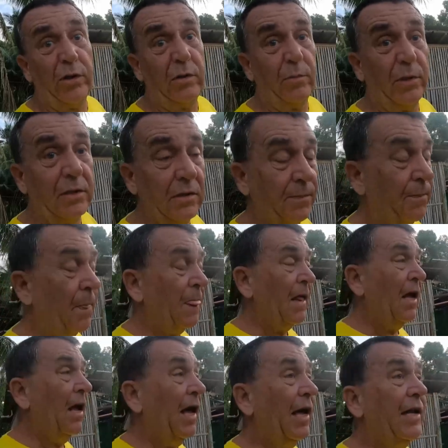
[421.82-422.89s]
item is.
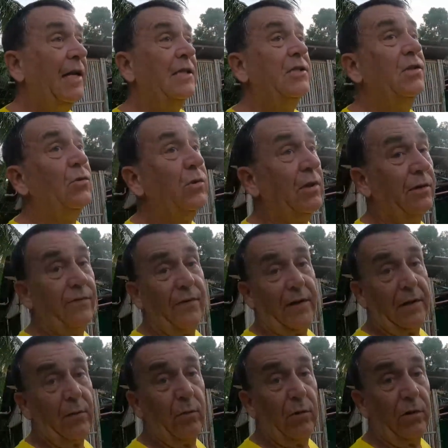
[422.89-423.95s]
And that still didn't
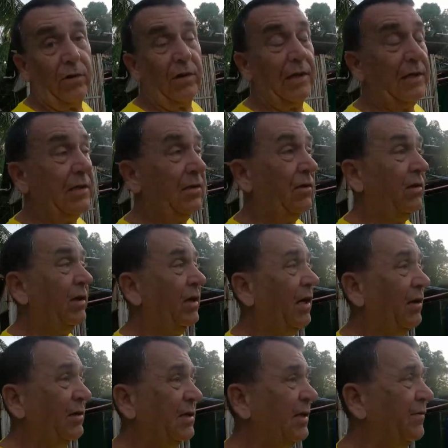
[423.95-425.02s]
fucking work. And they said, oh, I don't
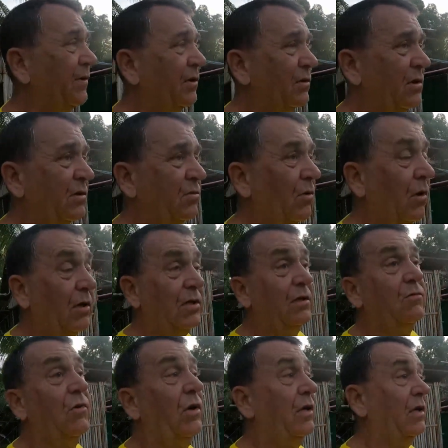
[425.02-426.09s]
know, something else is wrong. I
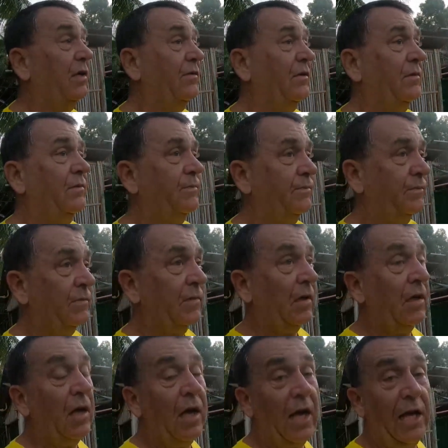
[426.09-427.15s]
said, right, leave it.
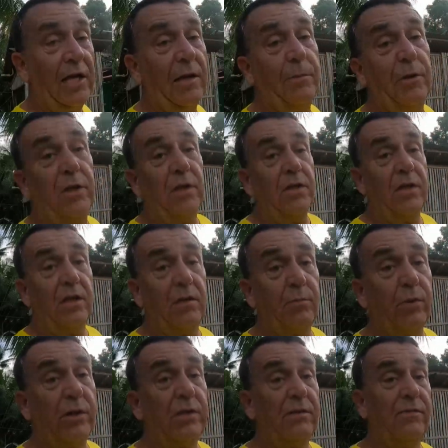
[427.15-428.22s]
End up being a
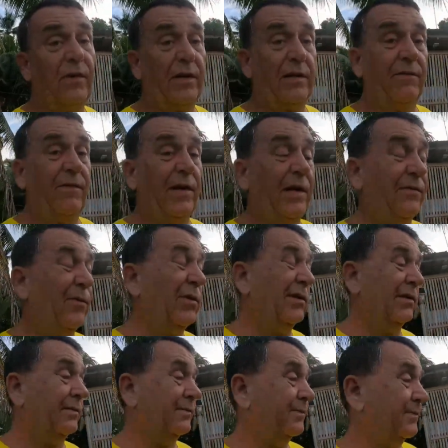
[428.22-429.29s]
decompression fucking valve,
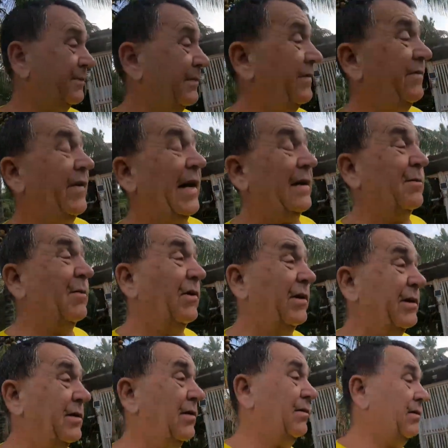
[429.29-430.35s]
wasn't it? Fuck
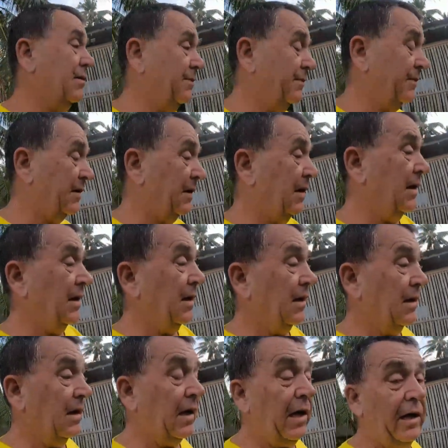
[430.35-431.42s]
my dog.
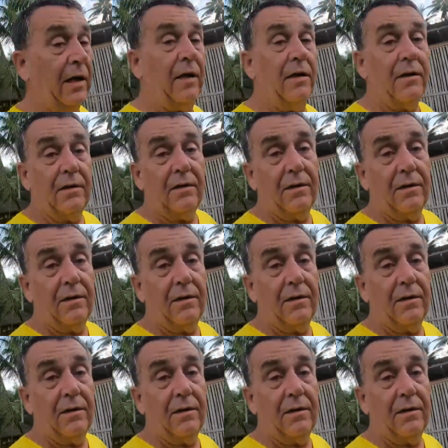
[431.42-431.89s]
Hey,